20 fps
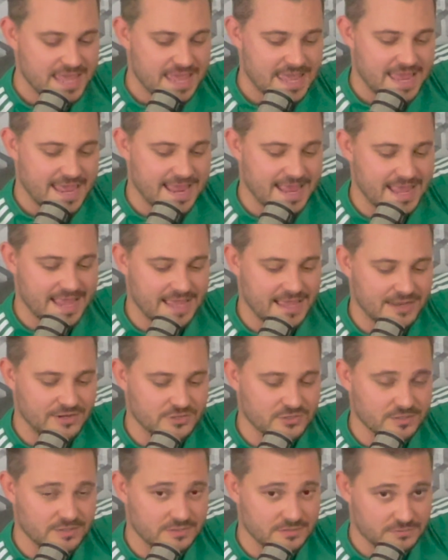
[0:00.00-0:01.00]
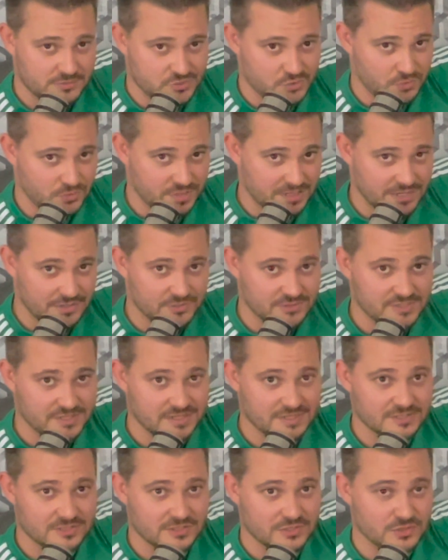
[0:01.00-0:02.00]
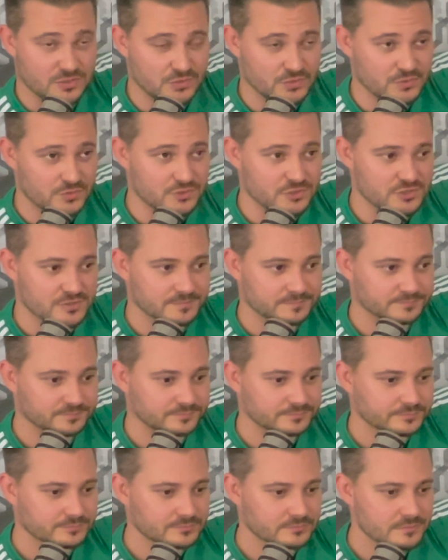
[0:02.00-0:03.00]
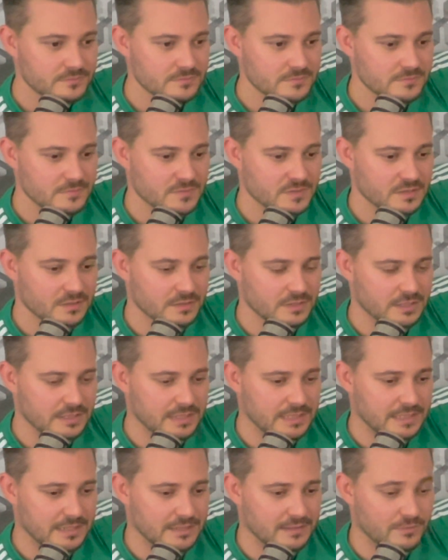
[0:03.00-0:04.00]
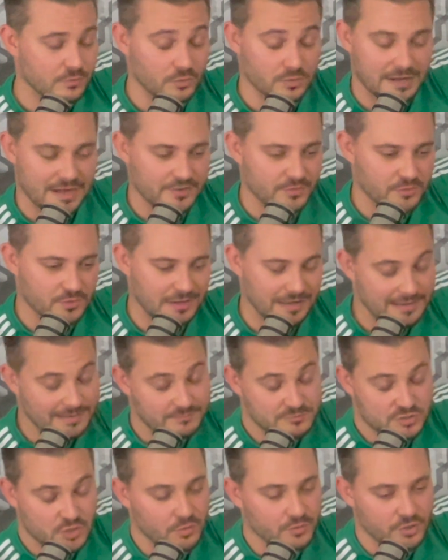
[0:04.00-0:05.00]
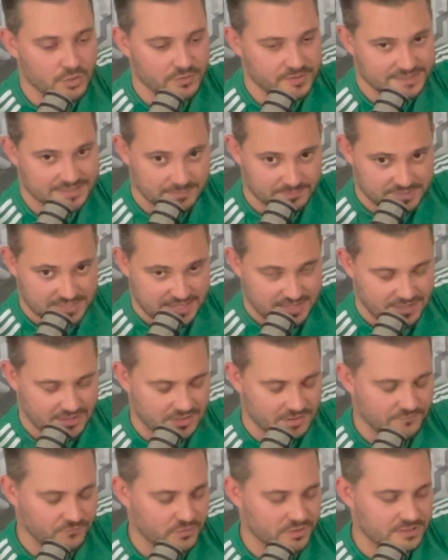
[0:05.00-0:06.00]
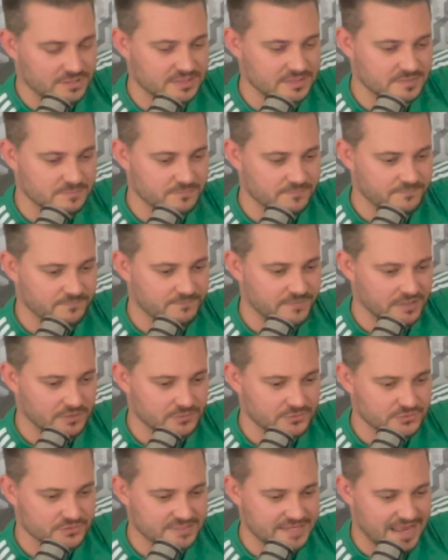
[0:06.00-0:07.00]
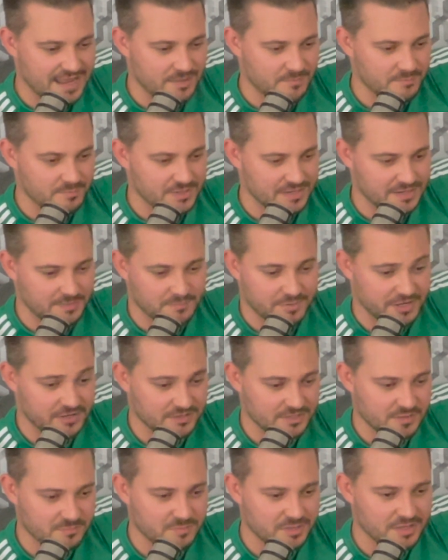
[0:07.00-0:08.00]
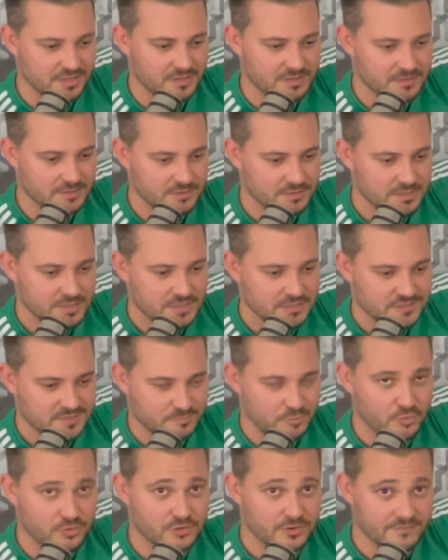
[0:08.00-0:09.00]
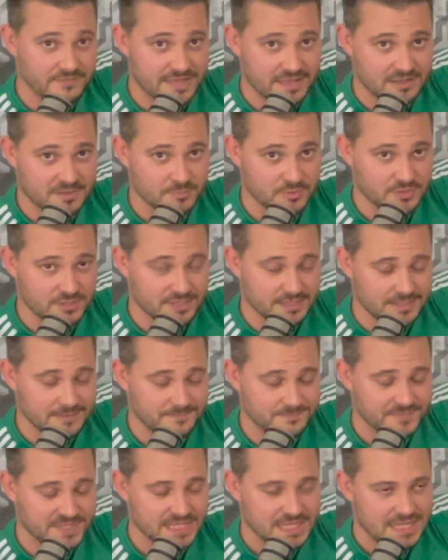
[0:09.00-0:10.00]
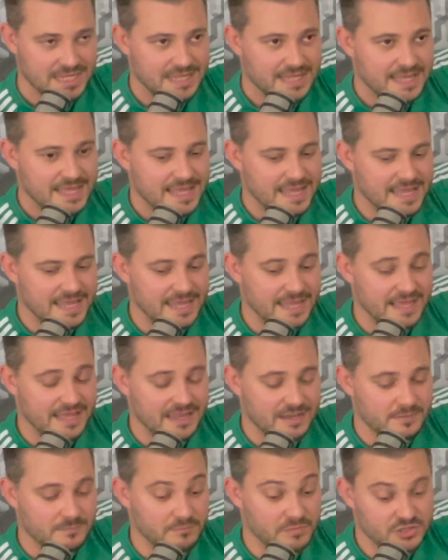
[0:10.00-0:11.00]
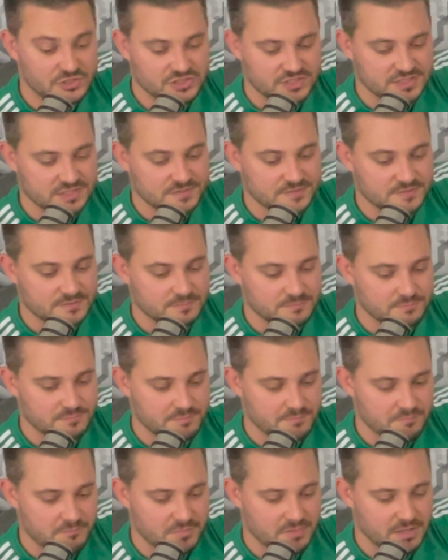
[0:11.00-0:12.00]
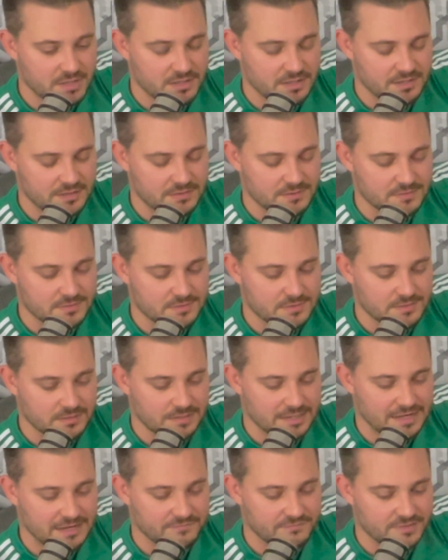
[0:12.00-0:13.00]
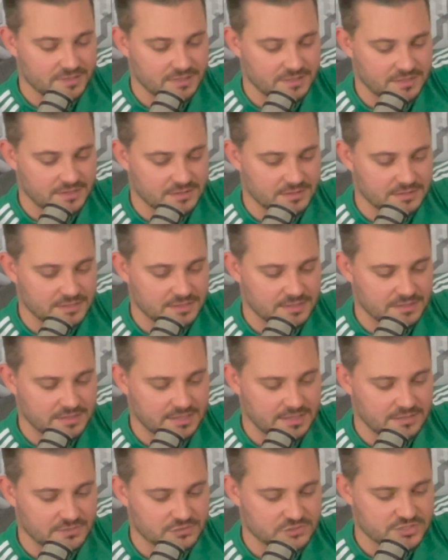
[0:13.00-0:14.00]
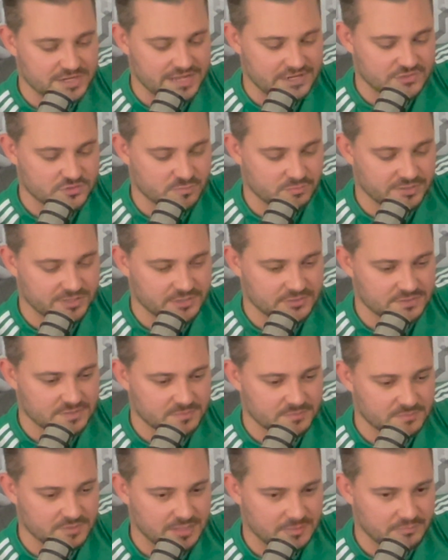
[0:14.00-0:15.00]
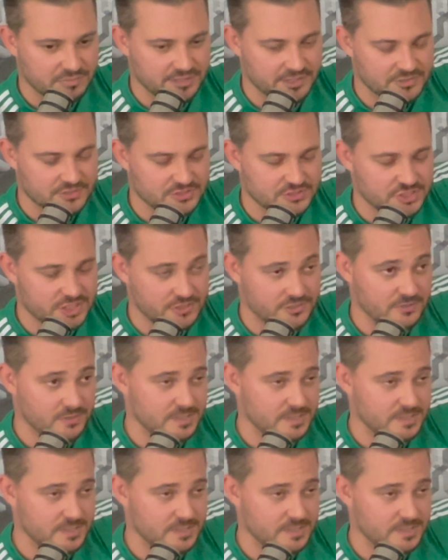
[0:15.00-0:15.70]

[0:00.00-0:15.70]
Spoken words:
And Jordan Henderson is a huge, or I don't know that I'm taking off what these fellows are saying, but apparently a big supporter of that community. And much as a lot of the English national players and players in general,